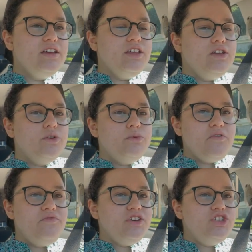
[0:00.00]
you know,
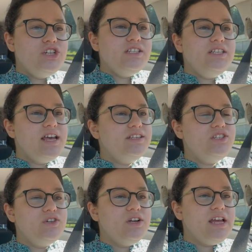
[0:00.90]
revisionist
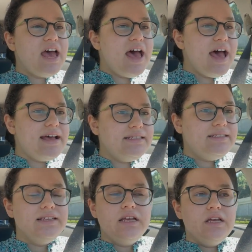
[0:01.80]
history
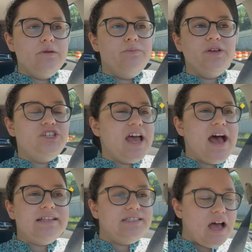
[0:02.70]
ass, bitch
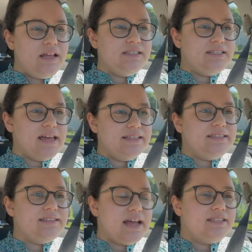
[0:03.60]
ass
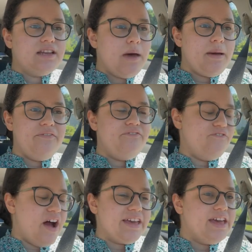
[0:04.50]
nonsense. That's not my
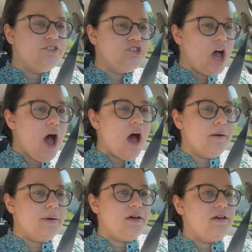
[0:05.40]
fucking
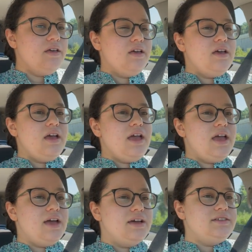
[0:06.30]
job.
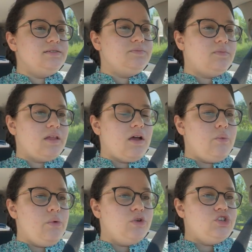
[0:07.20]

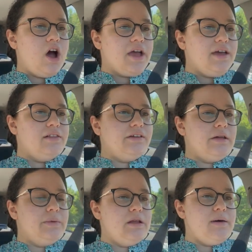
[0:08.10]
And we were talking a
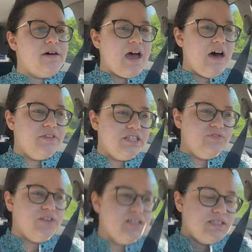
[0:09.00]
little bit about how
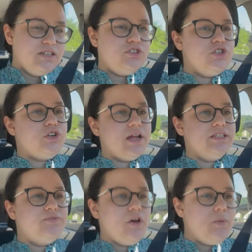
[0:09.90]
this feeds into
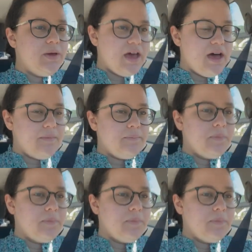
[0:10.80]
transphobia